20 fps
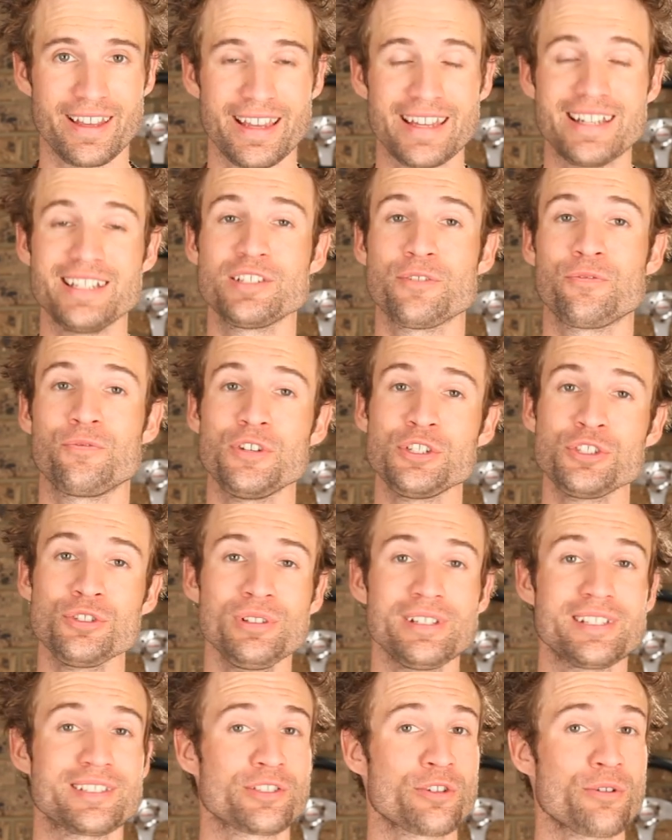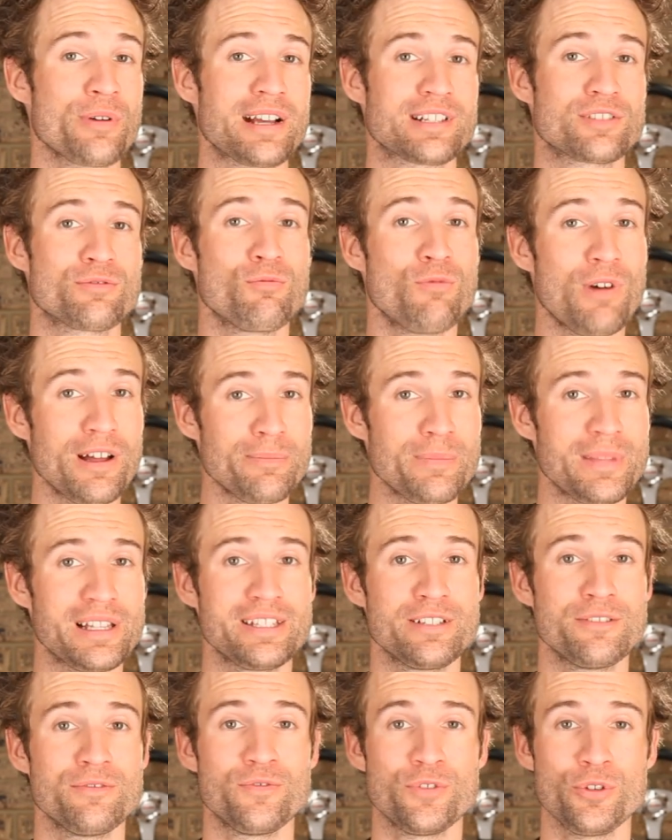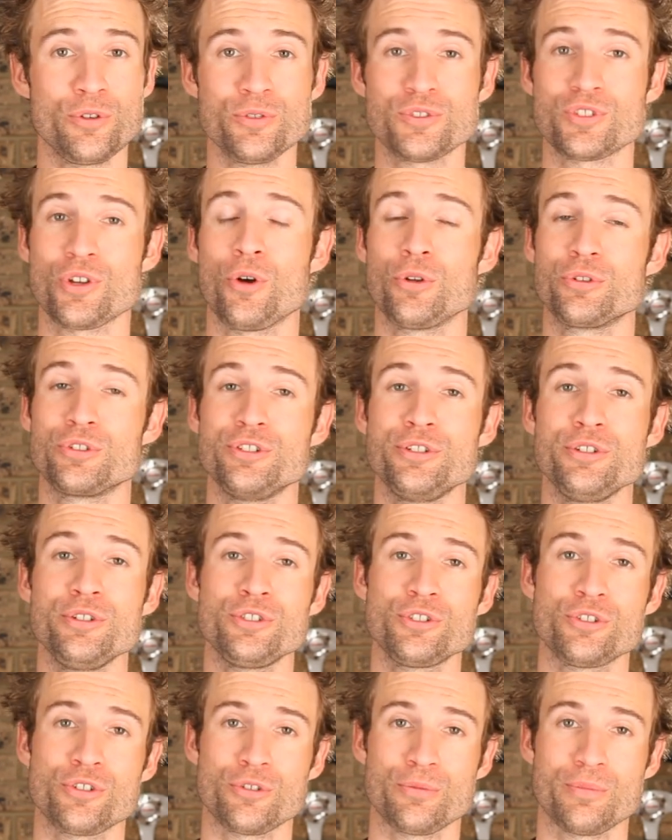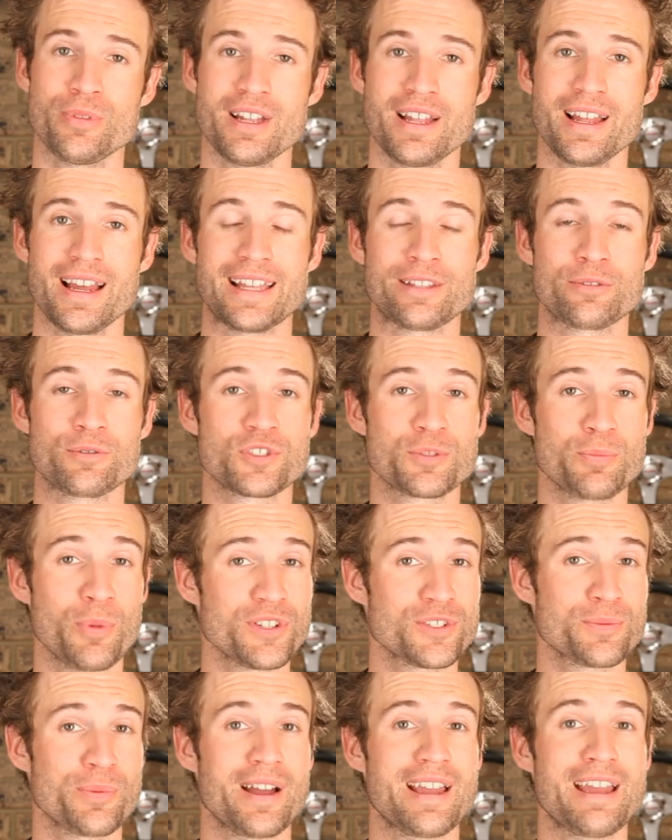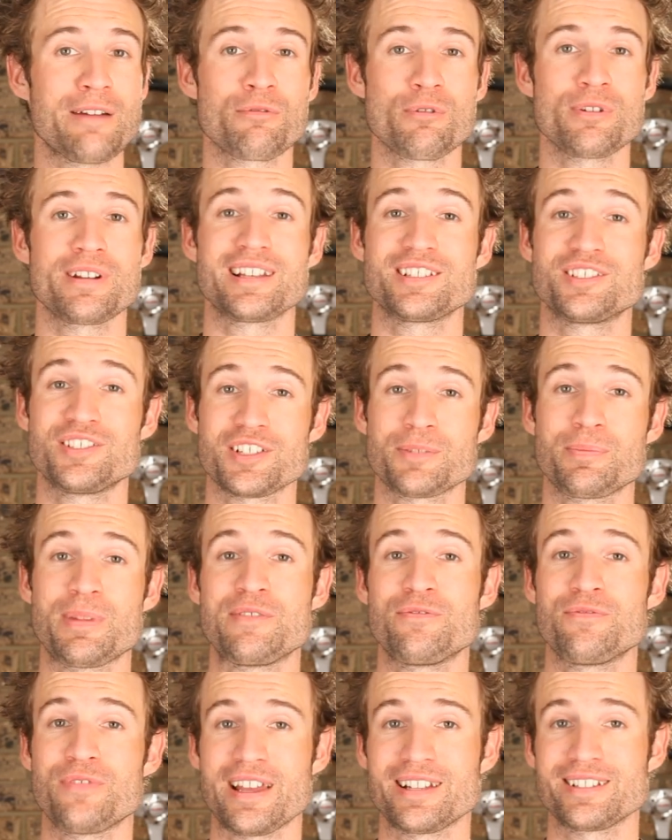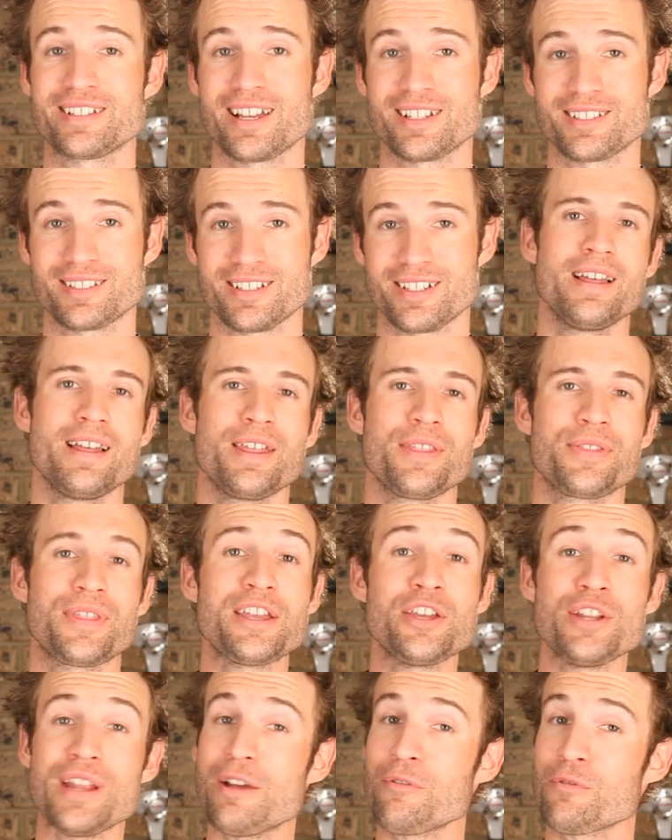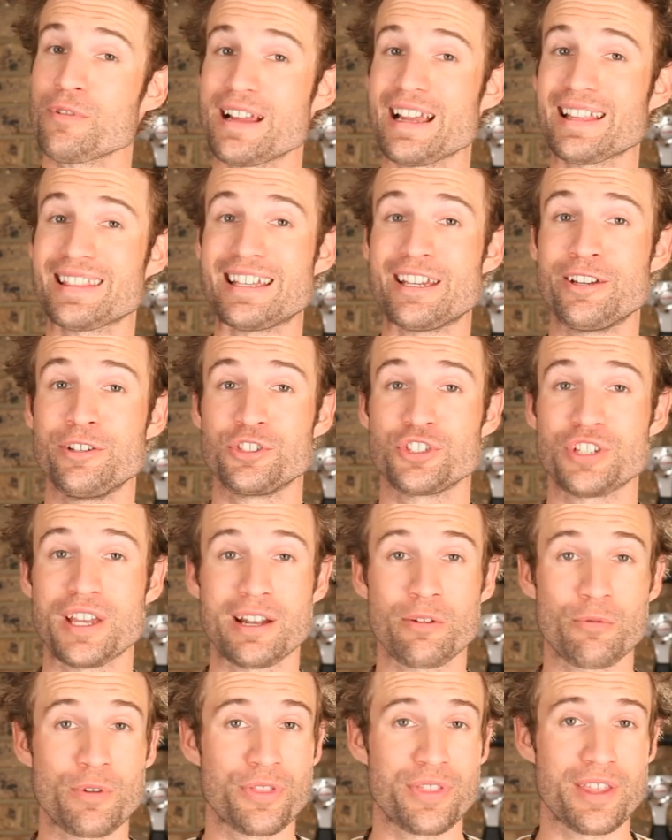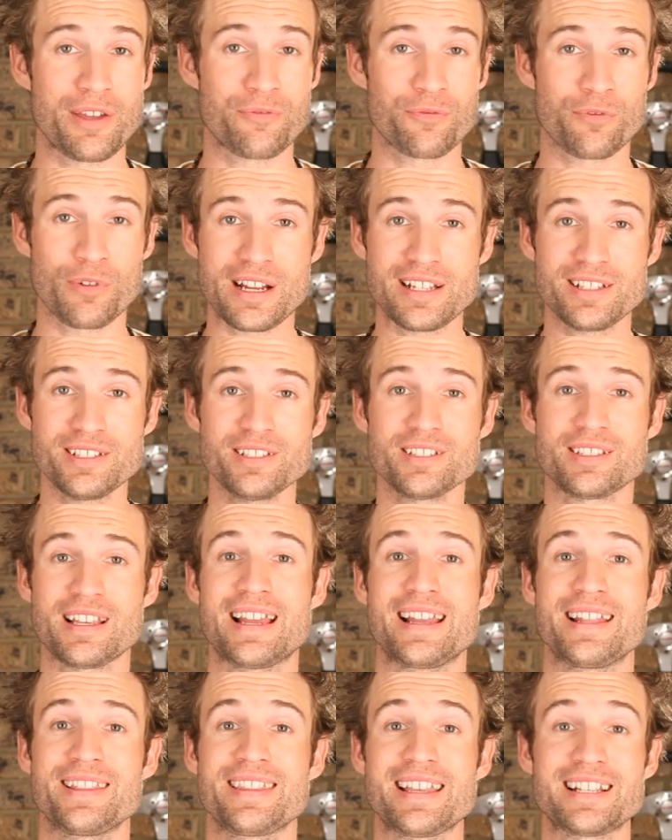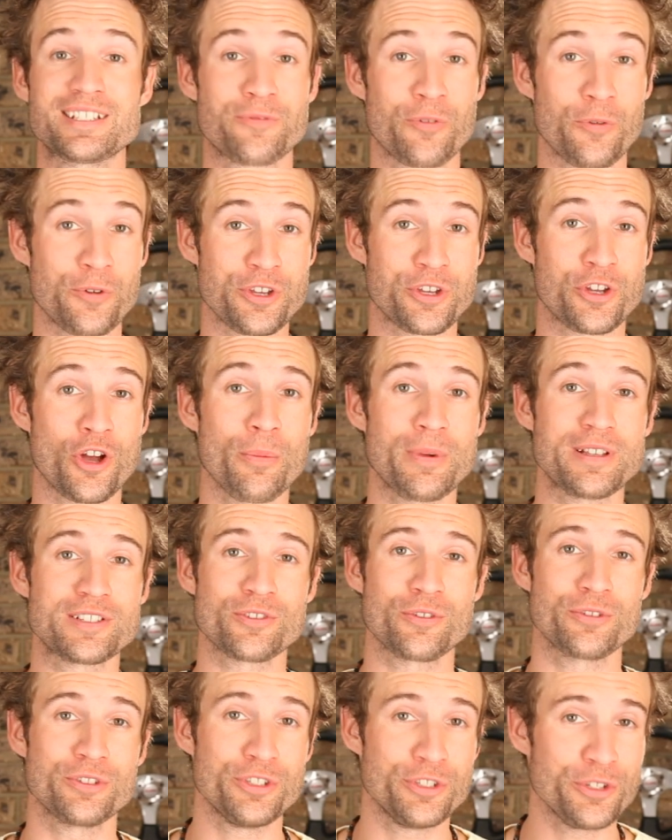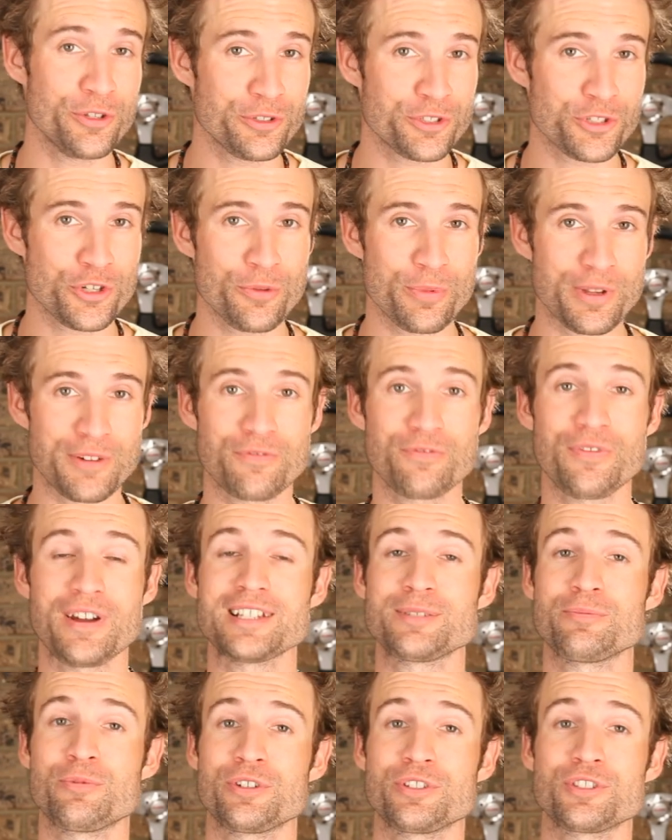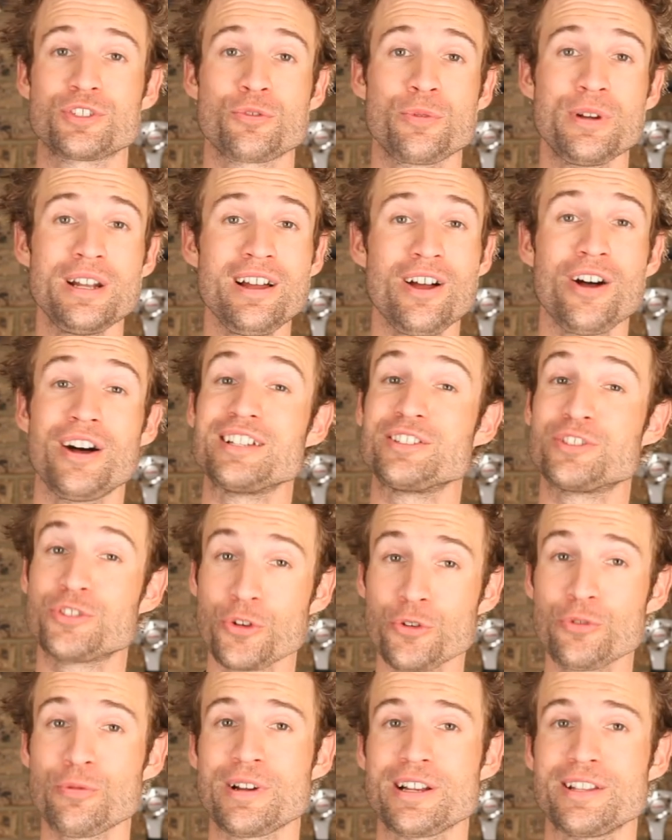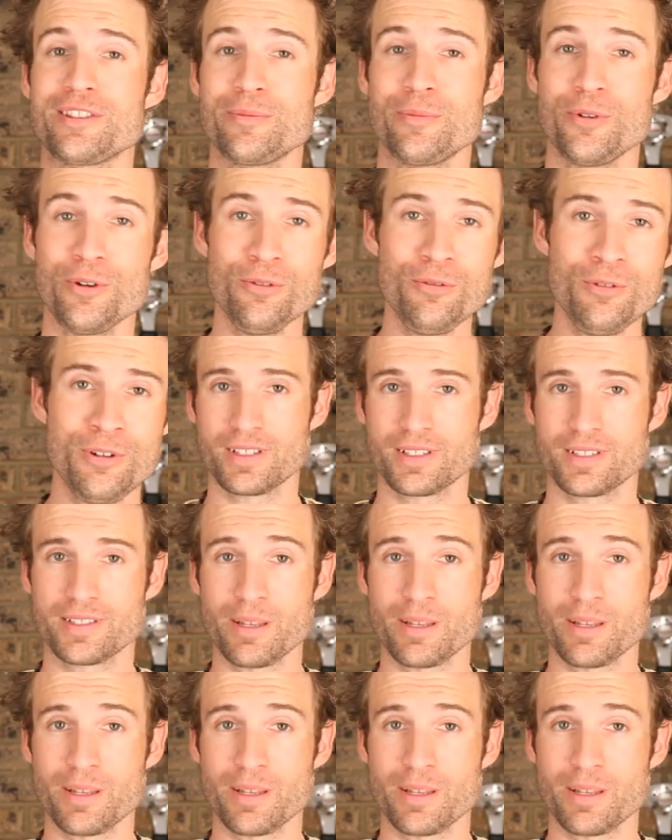It is official, it's cracked 1 million views on YouTube, and the response by everyone has just been fantastic. Thank you to everyone out there who shared it with their friends, and thanks for all your comments on YouTube and Facebook and Twitter. I do read them all.